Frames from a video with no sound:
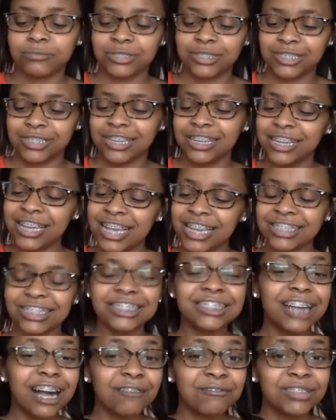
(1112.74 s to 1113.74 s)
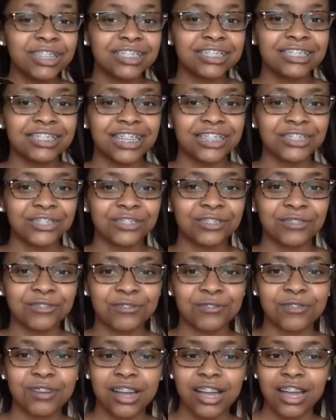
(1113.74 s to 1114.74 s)
she she got me this Ninja
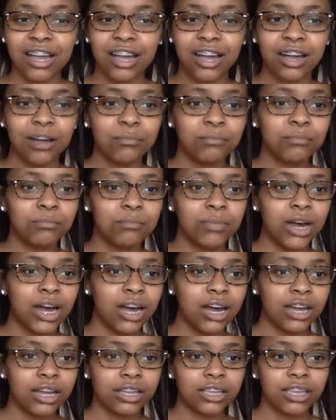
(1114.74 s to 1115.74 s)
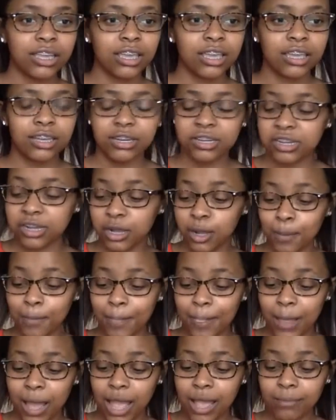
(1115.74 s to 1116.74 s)
Turtle um mug and um
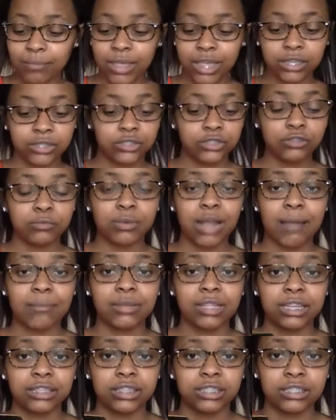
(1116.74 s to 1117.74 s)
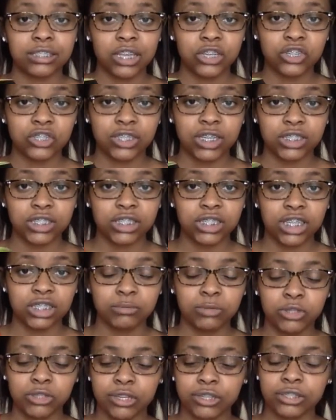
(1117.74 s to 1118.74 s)
I'm like super happy like this side just has Teenage
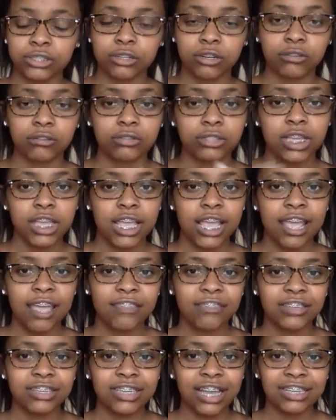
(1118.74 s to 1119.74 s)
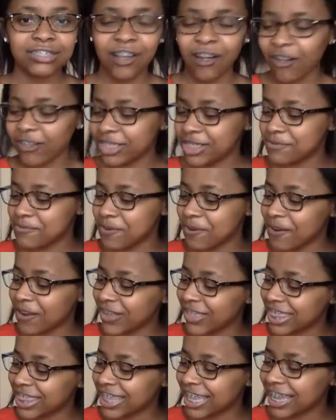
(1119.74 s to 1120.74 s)
Mutant Ninja Turtles and this has all of them
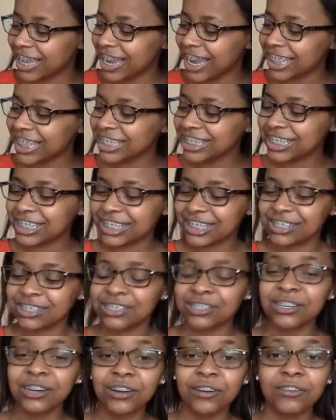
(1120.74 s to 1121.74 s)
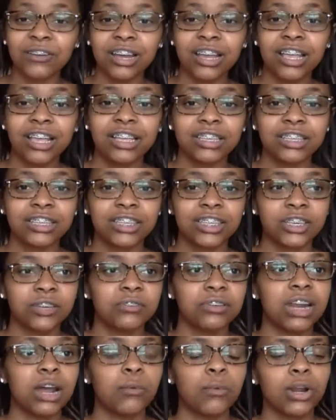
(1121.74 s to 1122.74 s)
on there. I think this is so
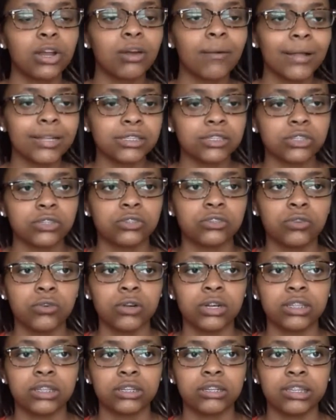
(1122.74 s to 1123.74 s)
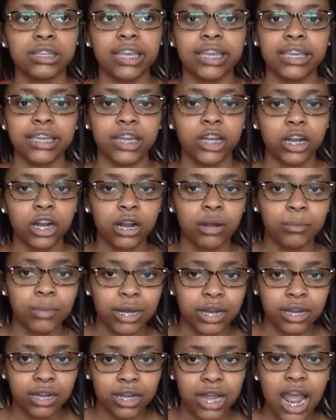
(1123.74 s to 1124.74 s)
cute and I want to go back to the store literally and get her a
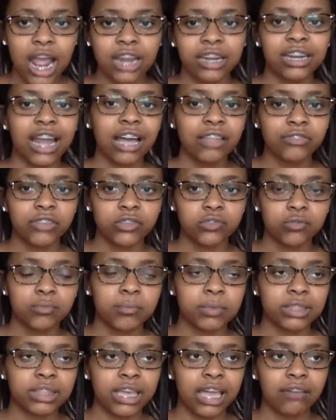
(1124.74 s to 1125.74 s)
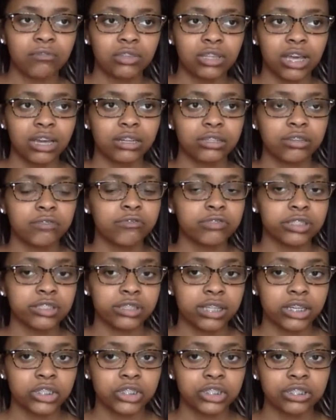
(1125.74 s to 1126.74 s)
mug. Not this one, but they have a lot of different
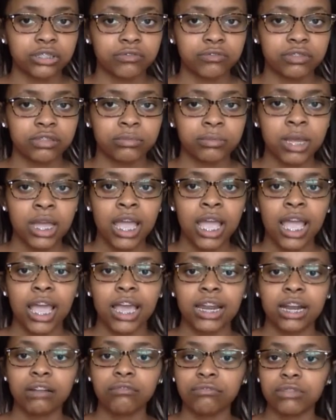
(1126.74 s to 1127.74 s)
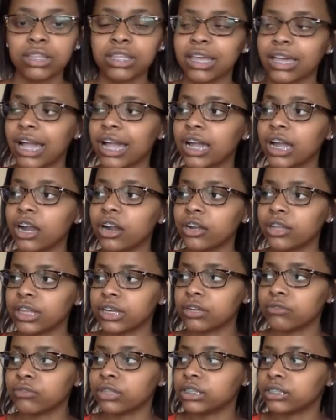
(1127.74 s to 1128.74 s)
selections of them. And I really like I got her like
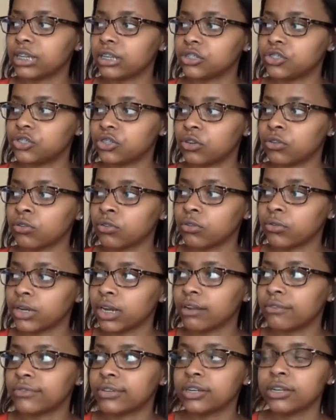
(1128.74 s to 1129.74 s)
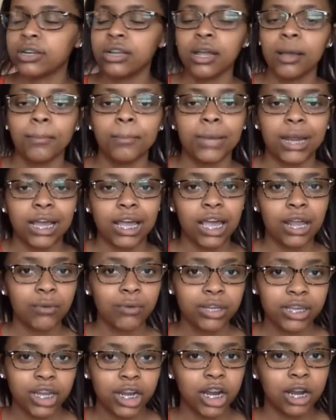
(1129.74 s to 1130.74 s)
a really nice journal or whatever, but I kinda
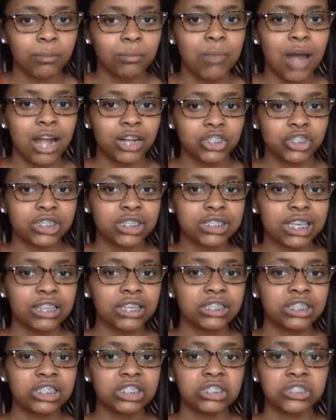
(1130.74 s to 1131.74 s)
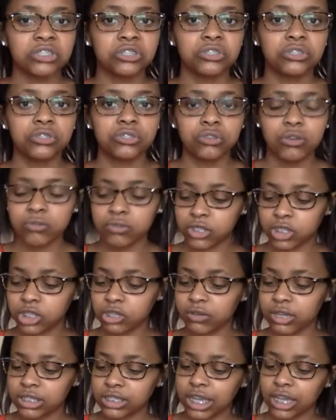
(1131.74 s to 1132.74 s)
wanna get her a mug just because I think this is so
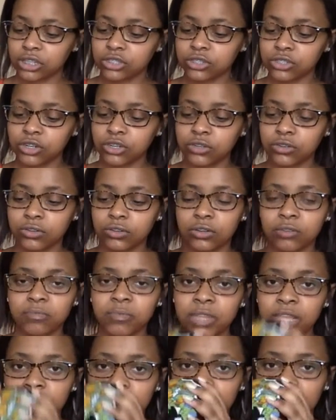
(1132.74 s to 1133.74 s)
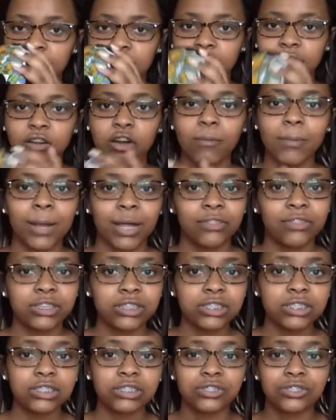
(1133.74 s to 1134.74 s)
cute and it's like a circle and oh my,
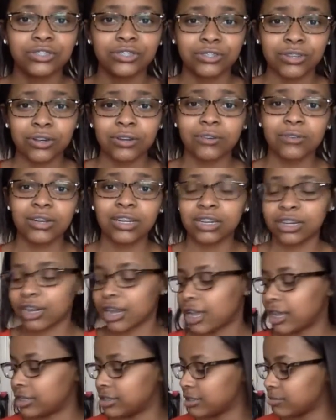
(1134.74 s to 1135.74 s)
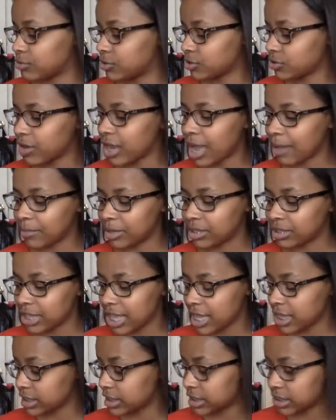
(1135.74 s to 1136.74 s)
this is so nice. I'm so happy.
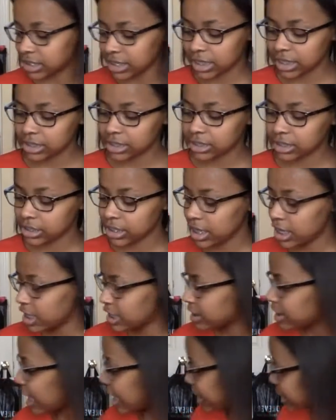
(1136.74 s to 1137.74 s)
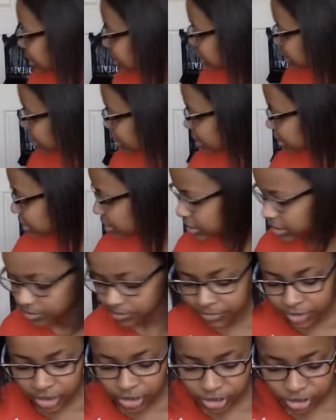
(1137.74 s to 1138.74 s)
Thanks, sis. Thanks, sis.
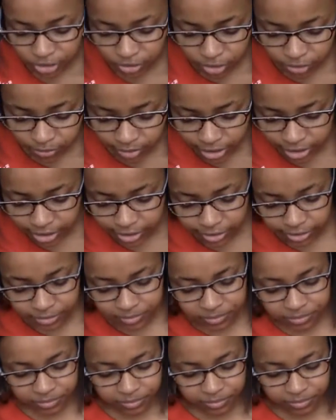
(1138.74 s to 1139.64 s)
You the real.